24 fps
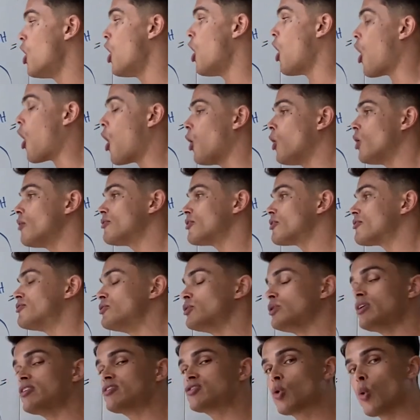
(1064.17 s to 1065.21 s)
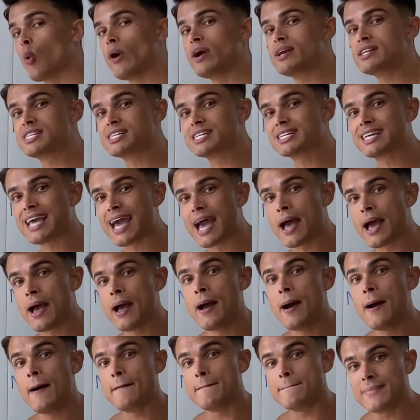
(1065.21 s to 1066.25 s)
all of your food is going to get
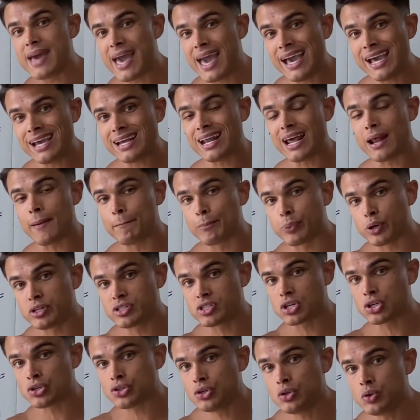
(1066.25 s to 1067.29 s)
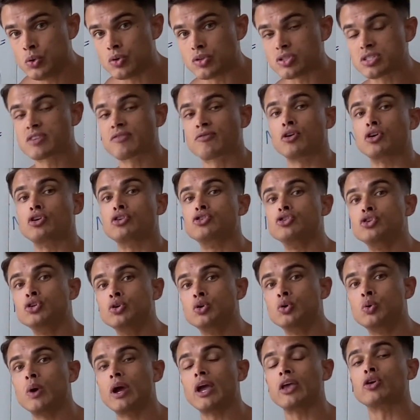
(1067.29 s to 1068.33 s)
made and put to use for
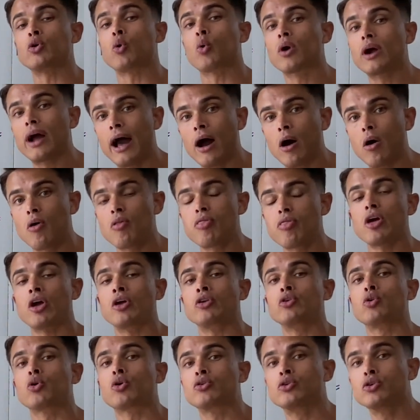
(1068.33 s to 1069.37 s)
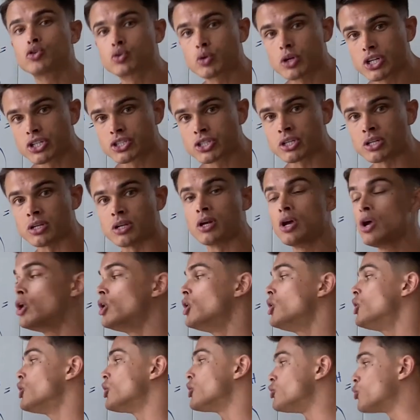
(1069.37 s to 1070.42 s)
you, your health, and your nutrition.
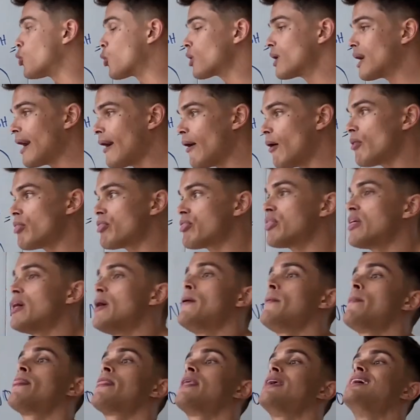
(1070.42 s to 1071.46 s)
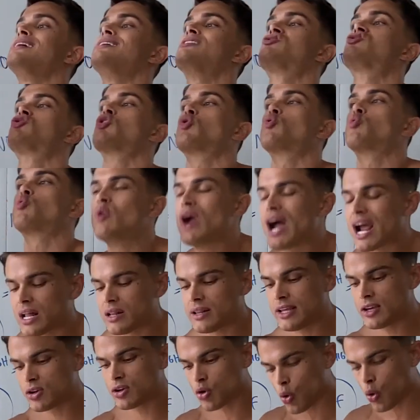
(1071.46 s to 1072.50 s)
Your health is
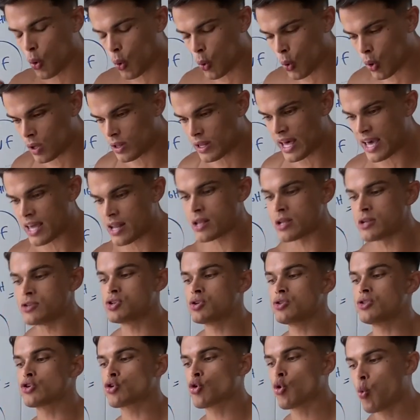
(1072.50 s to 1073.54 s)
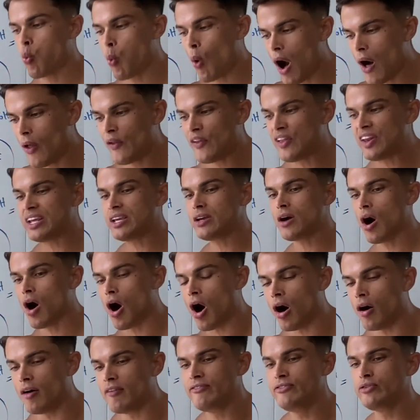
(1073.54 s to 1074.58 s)
directly correlated to the quality
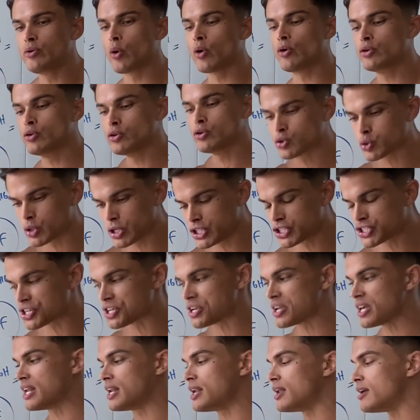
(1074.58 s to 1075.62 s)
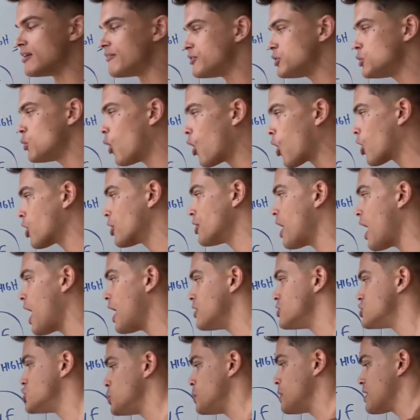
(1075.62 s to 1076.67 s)
of your nutrition. And if you are
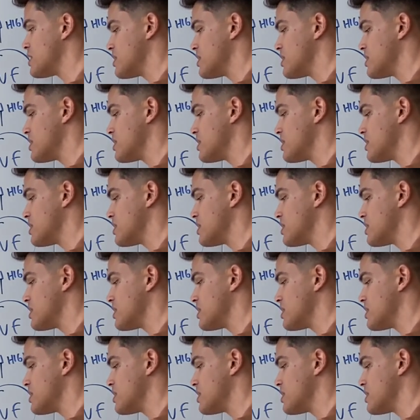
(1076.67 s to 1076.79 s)
not doing